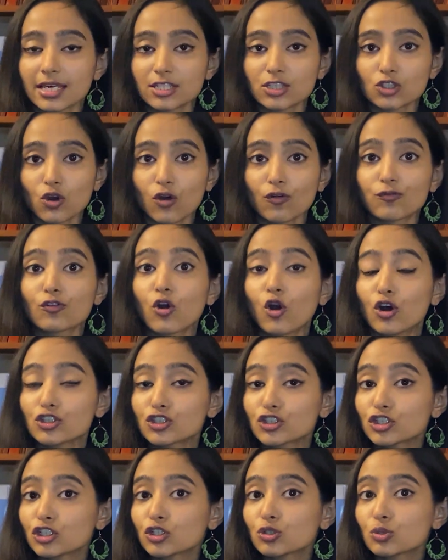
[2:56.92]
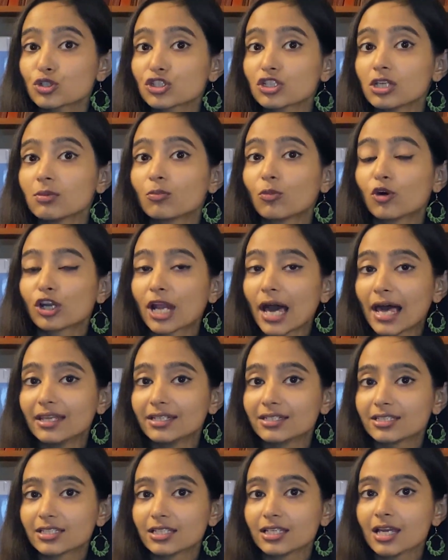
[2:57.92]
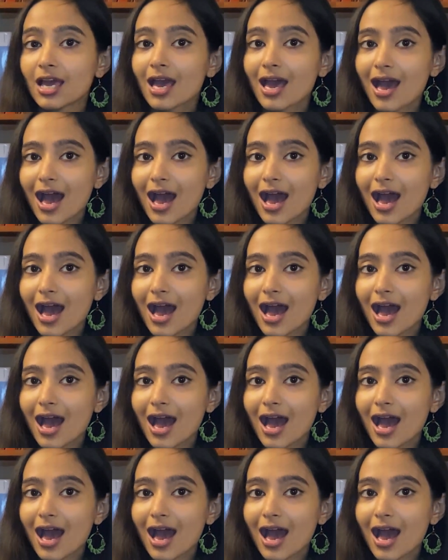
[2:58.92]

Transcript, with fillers: test of constitutional morality